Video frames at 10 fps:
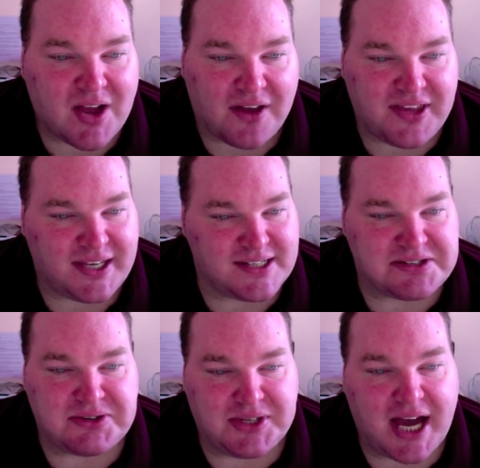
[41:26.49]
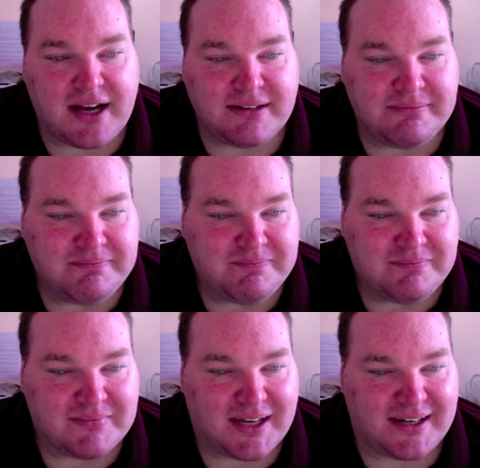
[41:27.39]
I think he's too young,
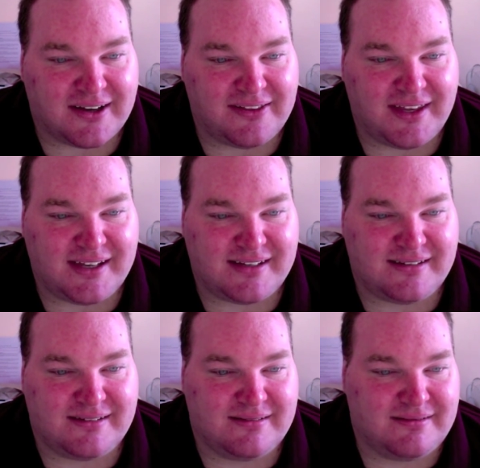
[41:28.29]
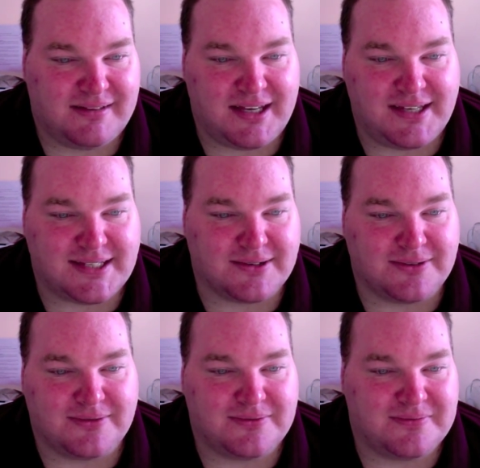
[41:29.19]
and I think he kind